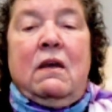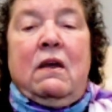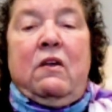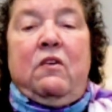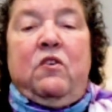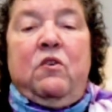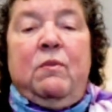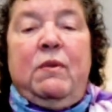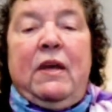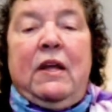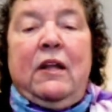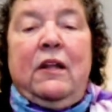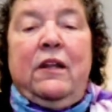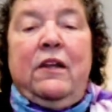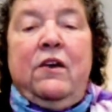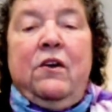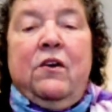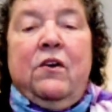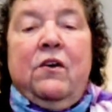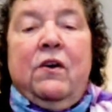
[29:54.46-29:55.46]
to be
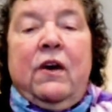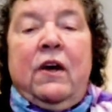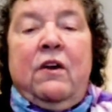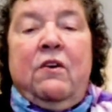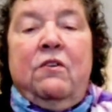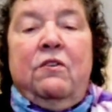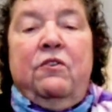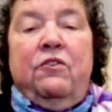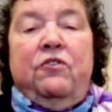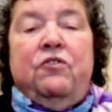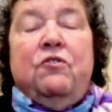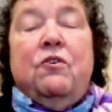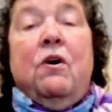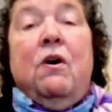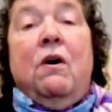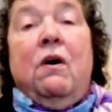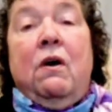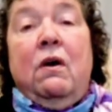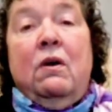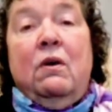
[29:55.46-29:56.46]
clear under the
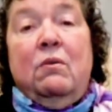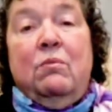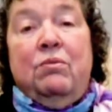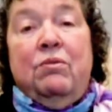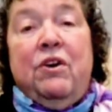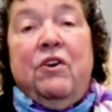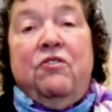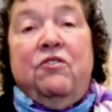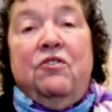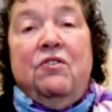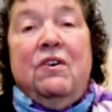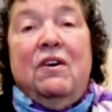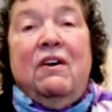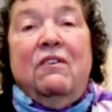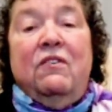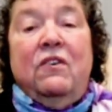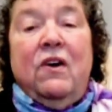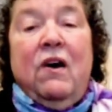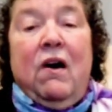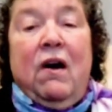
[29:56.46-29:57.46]
strong pressure
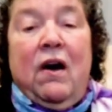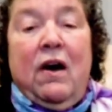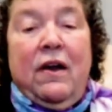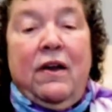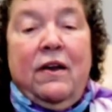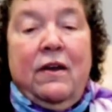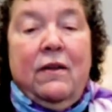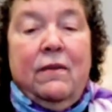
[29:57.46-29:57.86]
of God.